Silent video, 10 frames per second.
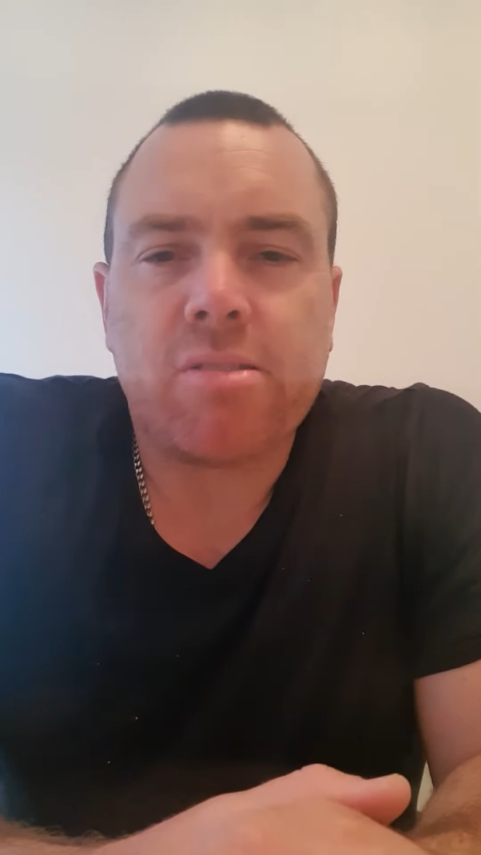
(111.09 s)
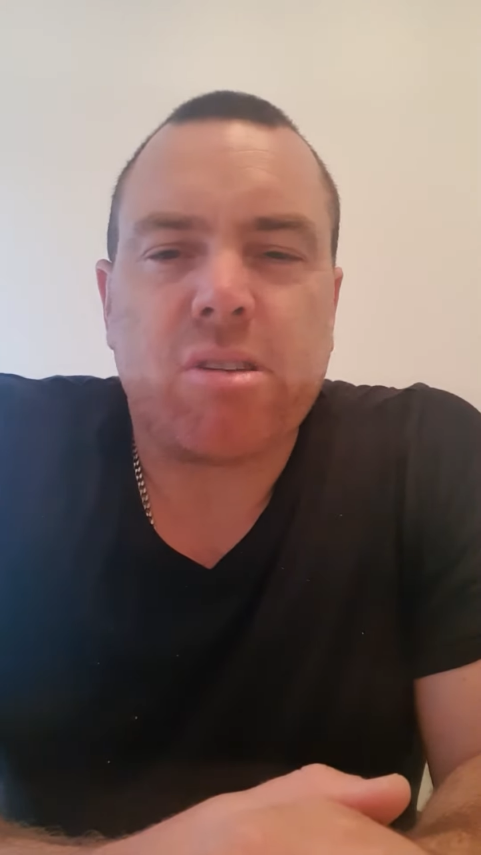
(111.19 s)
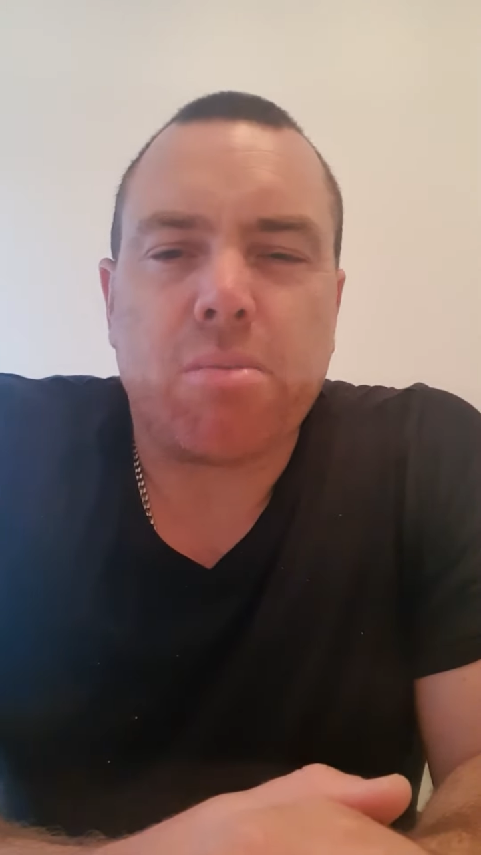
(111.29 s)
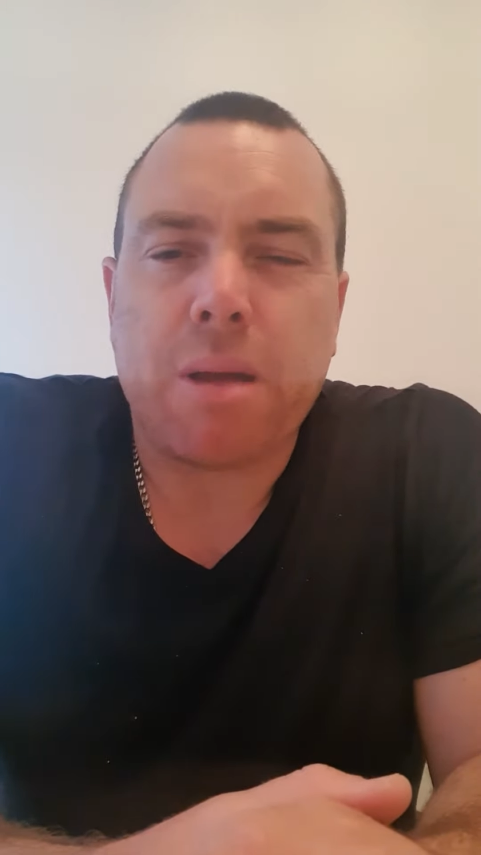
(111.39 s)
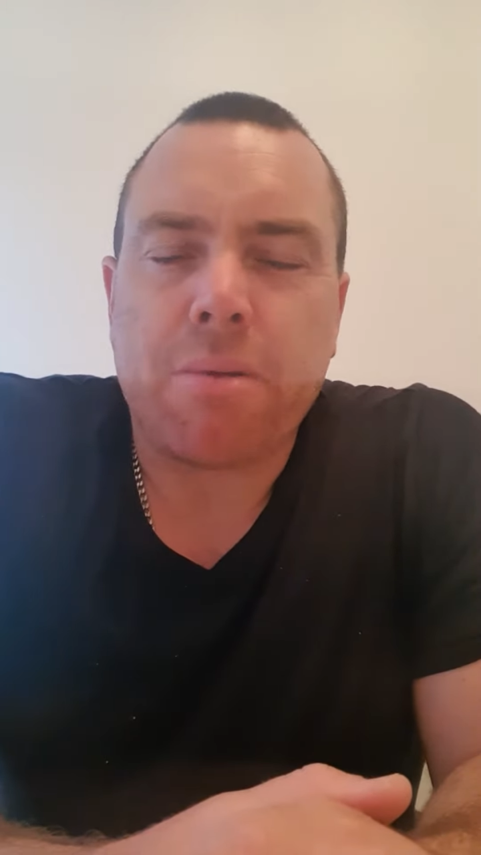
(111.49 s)

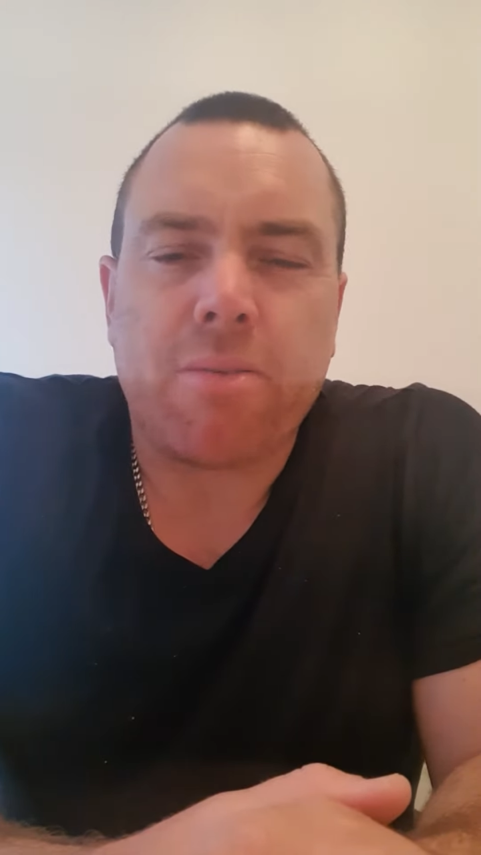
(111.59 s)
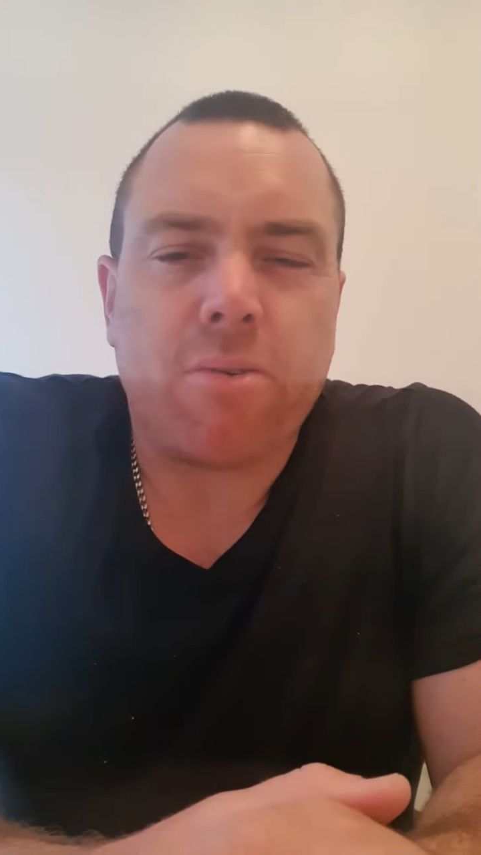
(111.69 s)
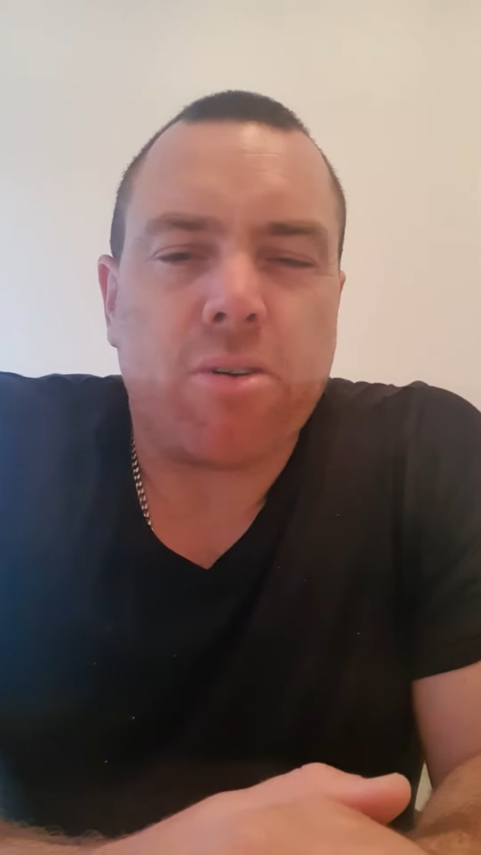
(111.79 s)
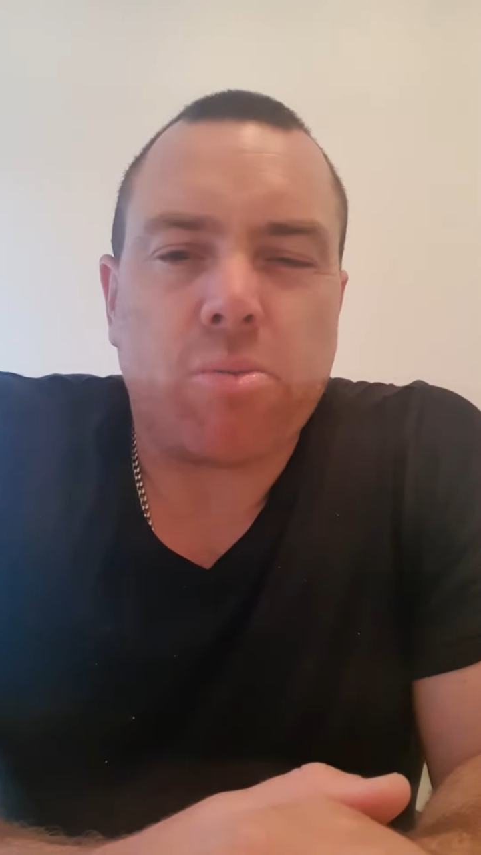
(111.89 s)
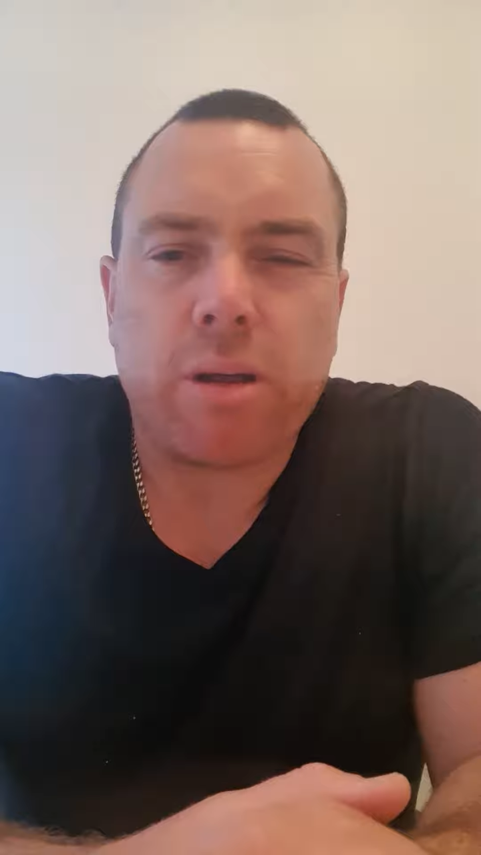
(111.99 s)
sort of maybe the
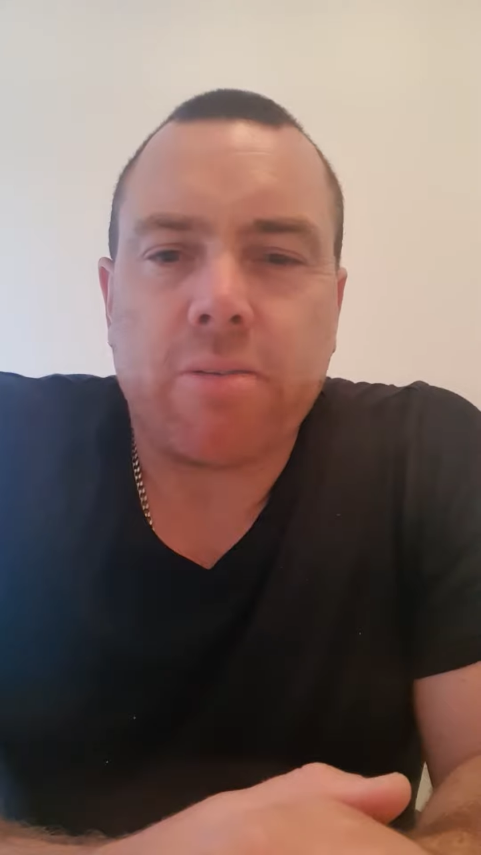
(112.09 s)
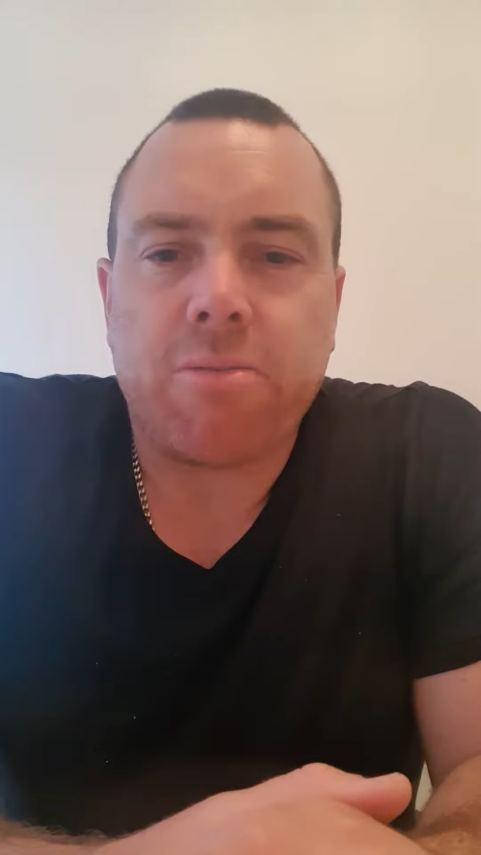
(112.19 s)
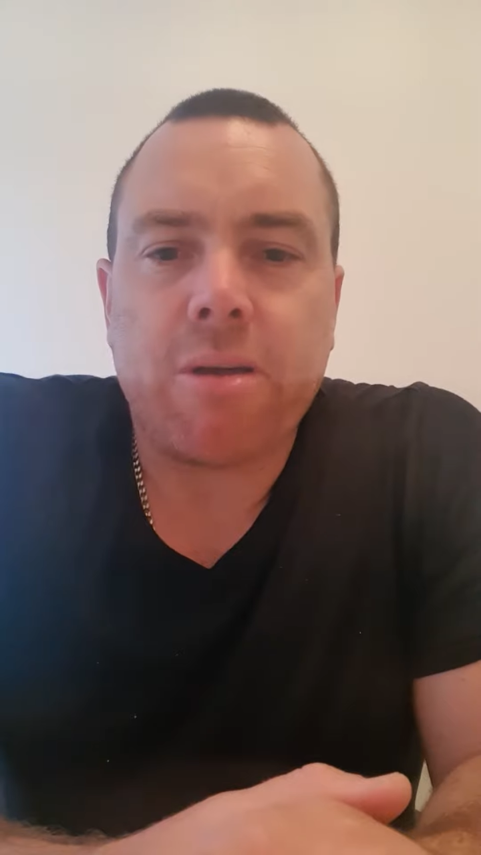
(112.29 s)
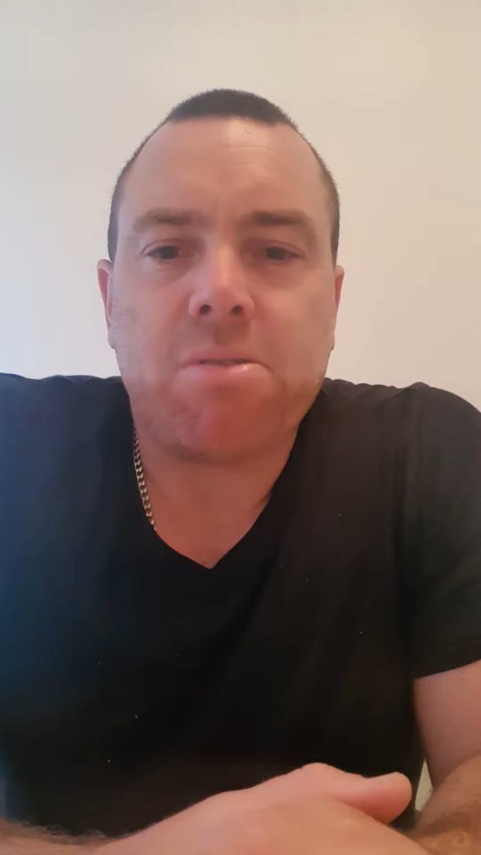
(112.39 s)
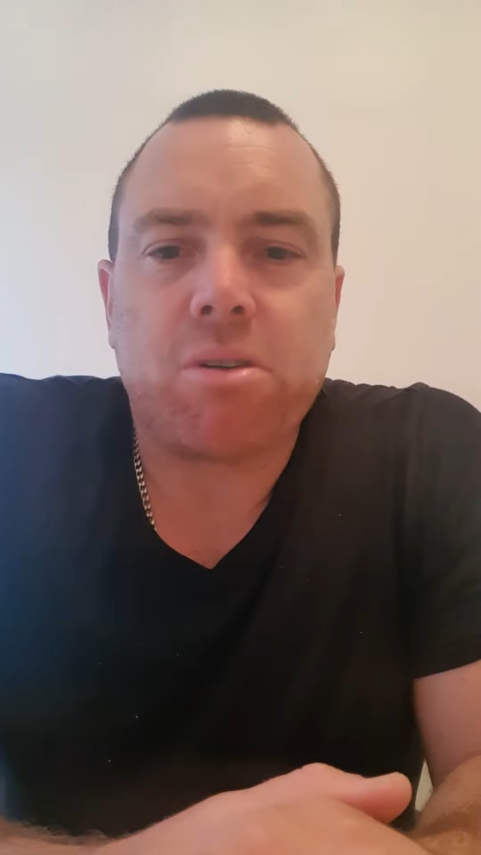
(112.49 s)
first week of
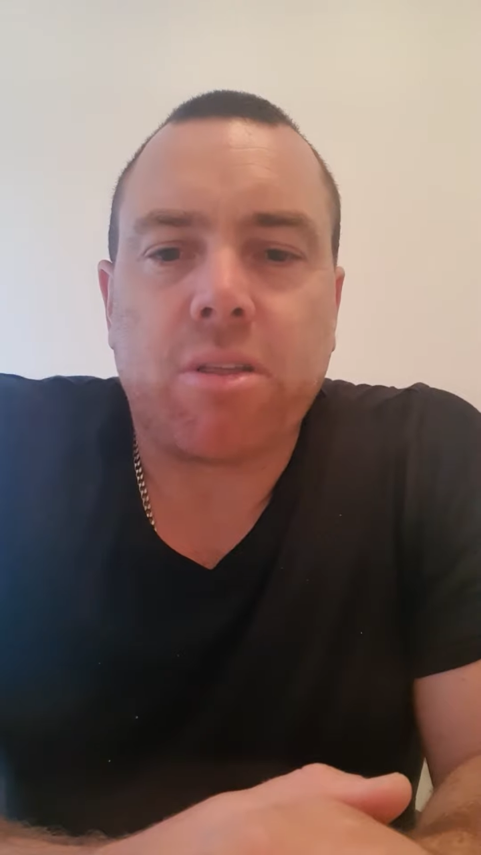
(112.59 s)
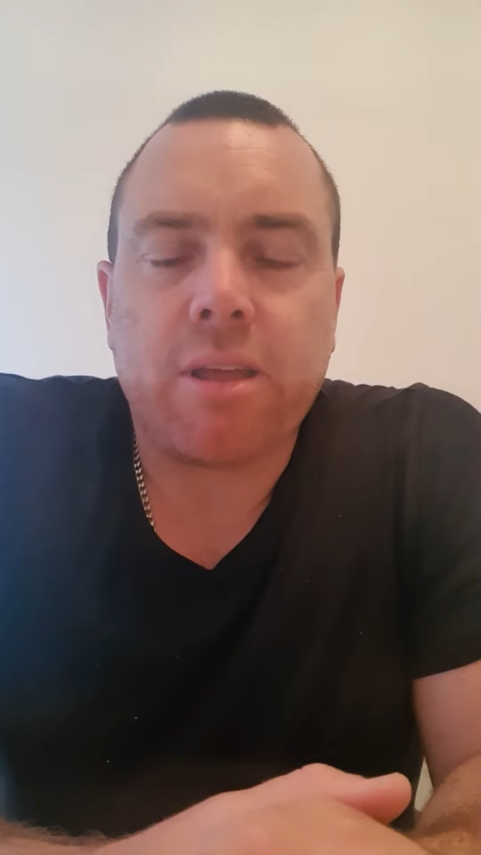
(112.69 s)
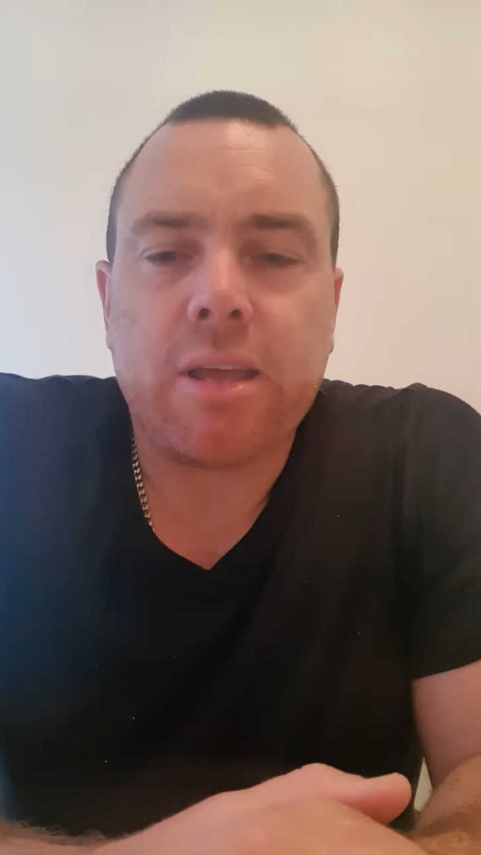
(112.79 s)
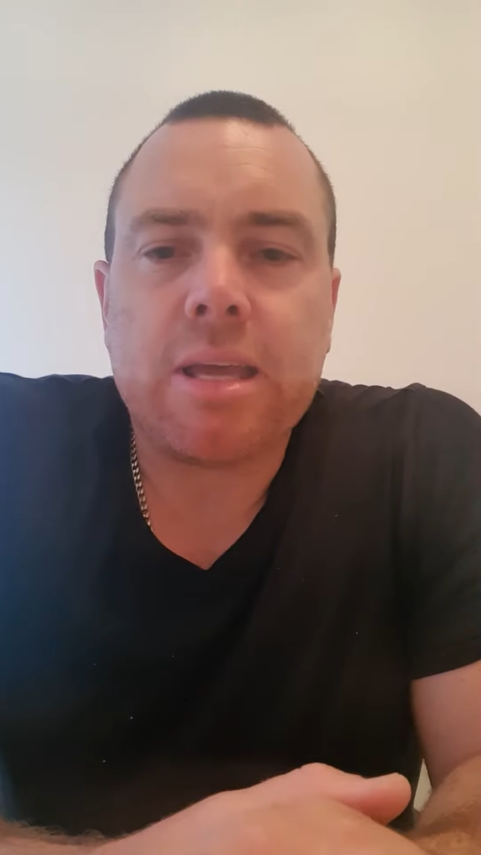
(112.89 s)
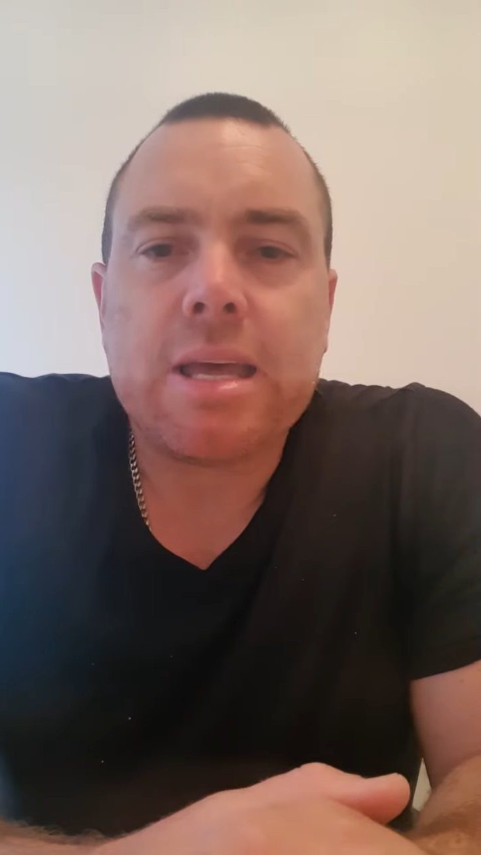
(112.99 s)
Feb sort of
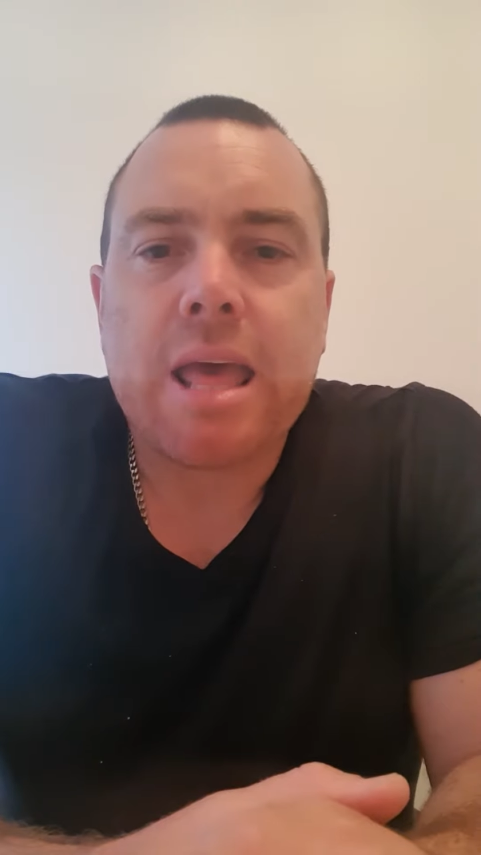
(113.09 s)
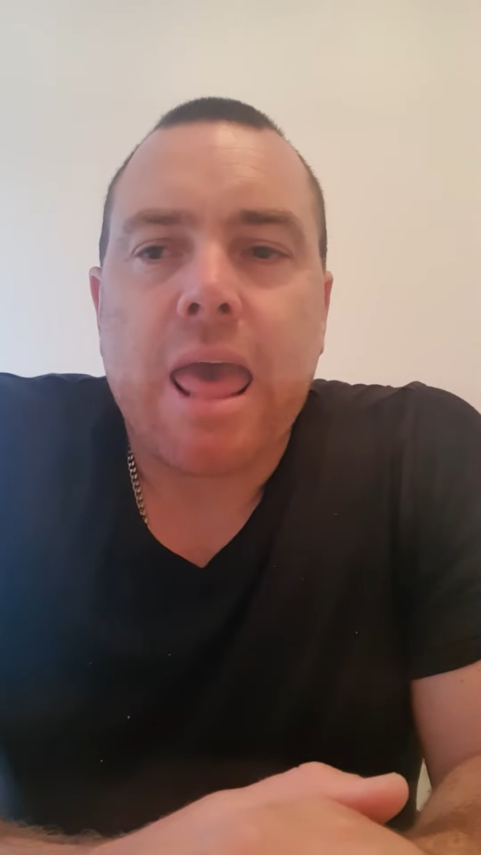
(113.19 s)
thing.